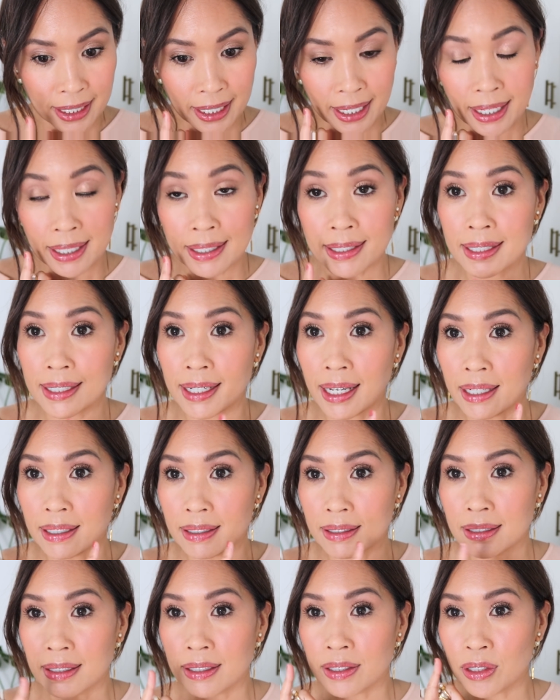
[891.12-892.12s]
And
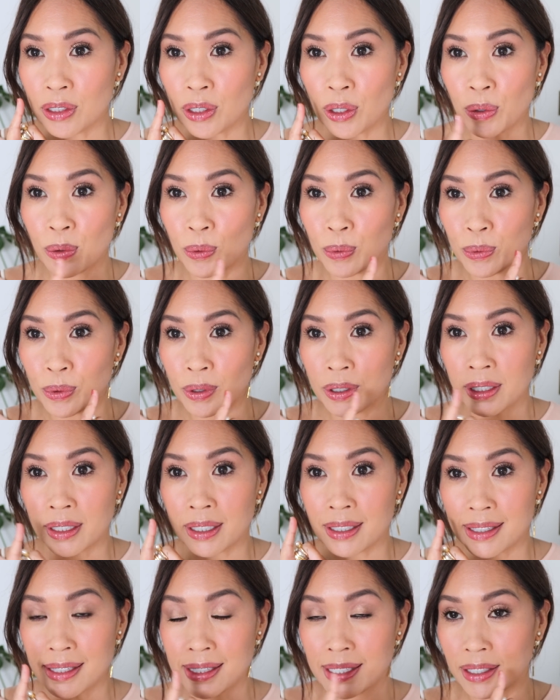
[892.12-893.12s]
again, no
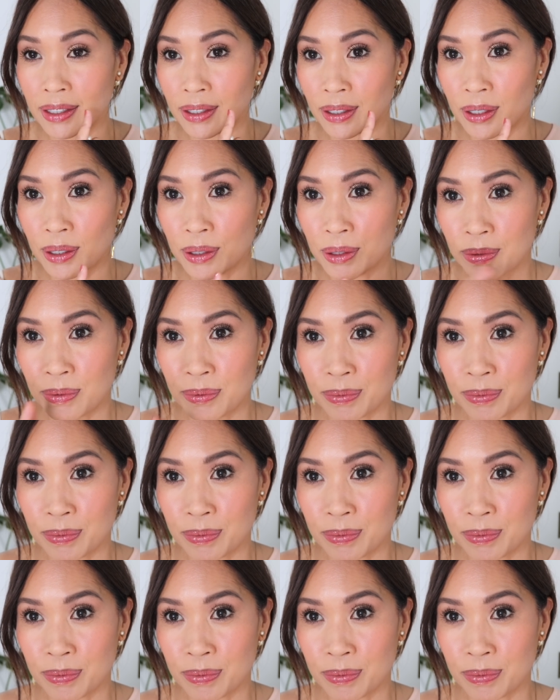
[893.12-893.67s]
concealer.